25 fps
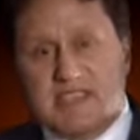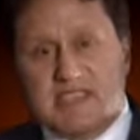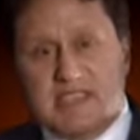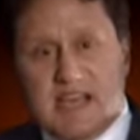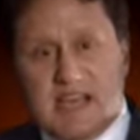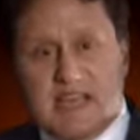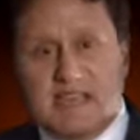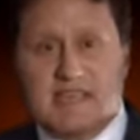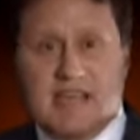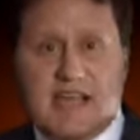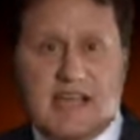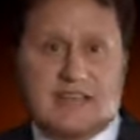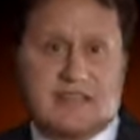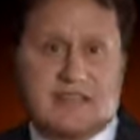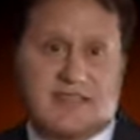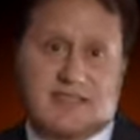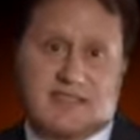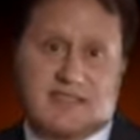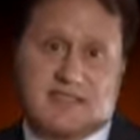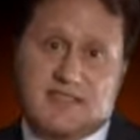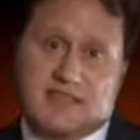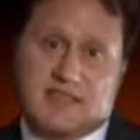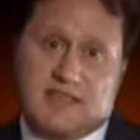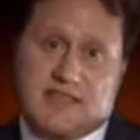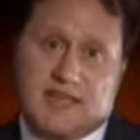contact us
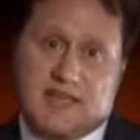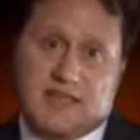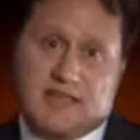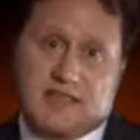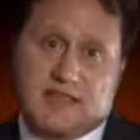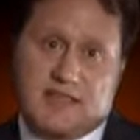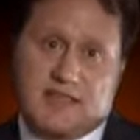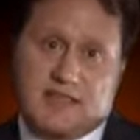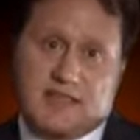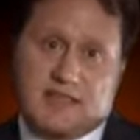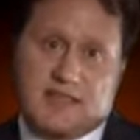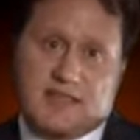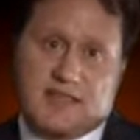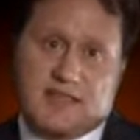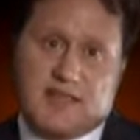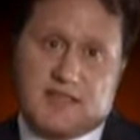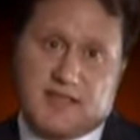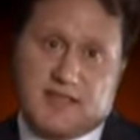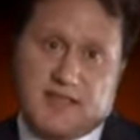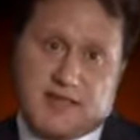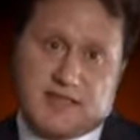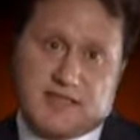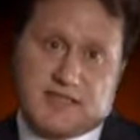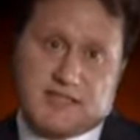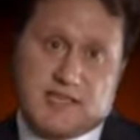today and
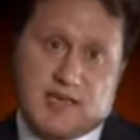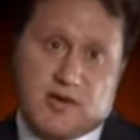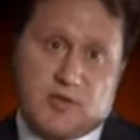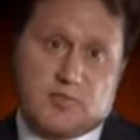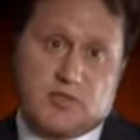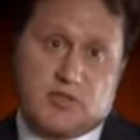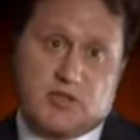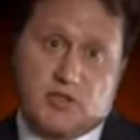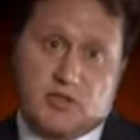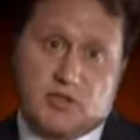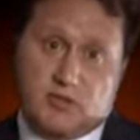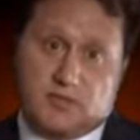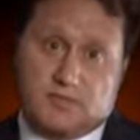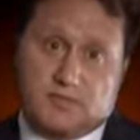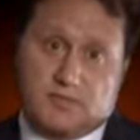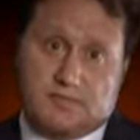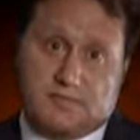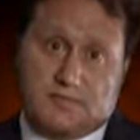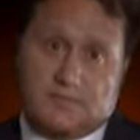let us help you.